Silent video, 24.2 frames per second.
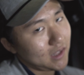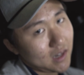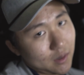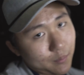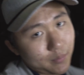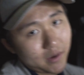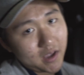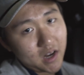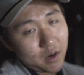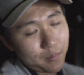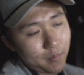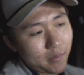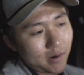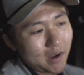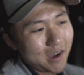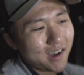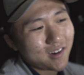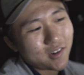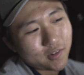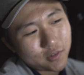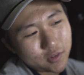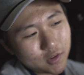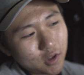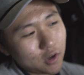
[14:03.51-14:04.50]
get a Panamera.
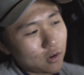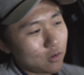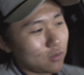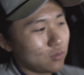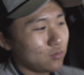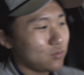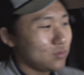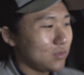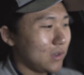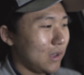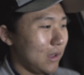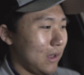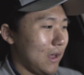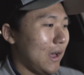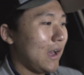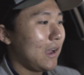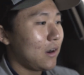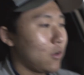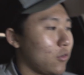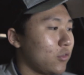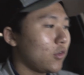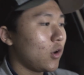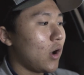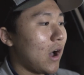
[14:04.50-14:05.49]
I
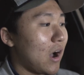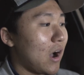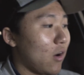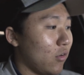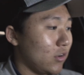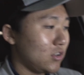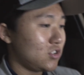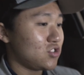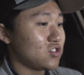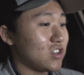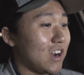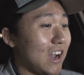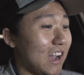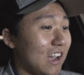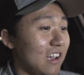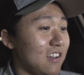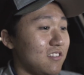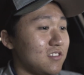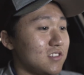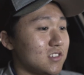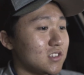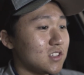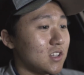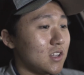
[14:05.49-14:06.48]
don't know how it
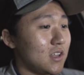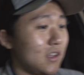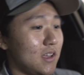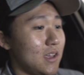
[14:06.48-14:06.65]
drives,